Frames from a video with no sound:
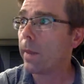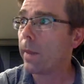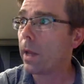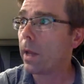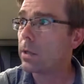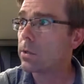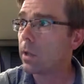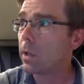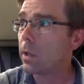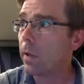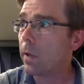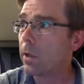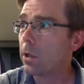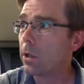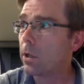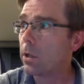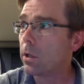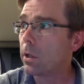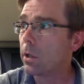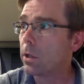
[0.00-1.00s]
that.
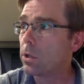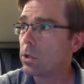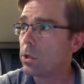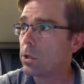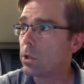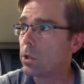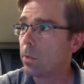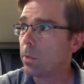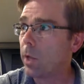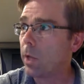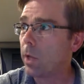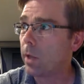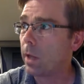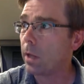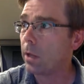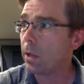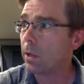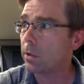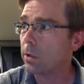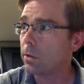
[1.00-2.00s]
It should be on
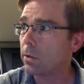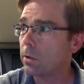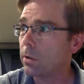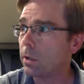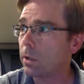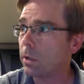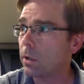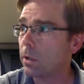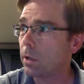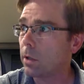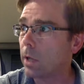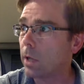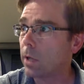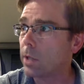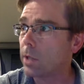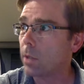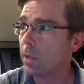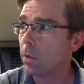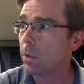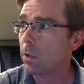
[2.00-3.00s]
that little
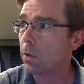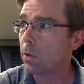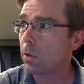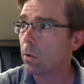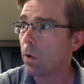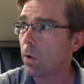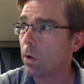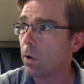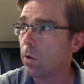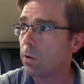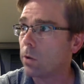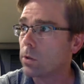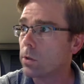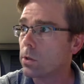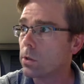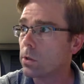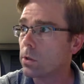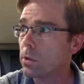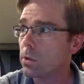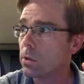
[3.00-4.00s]
double
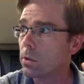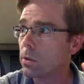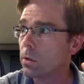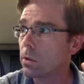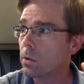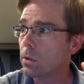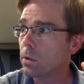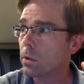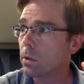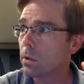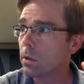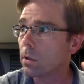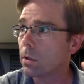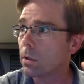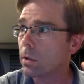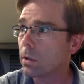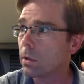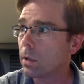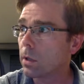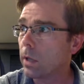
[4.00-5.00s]
quotes
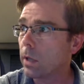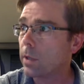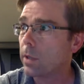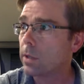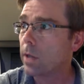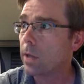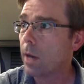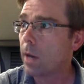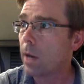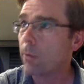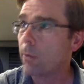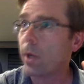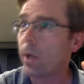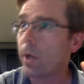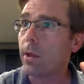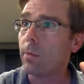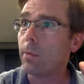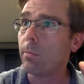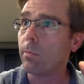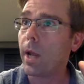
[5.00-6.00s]
at the top right
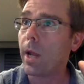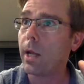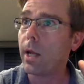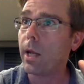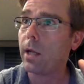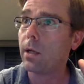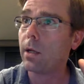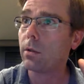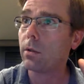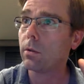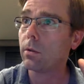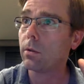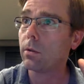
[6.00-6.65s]
of the main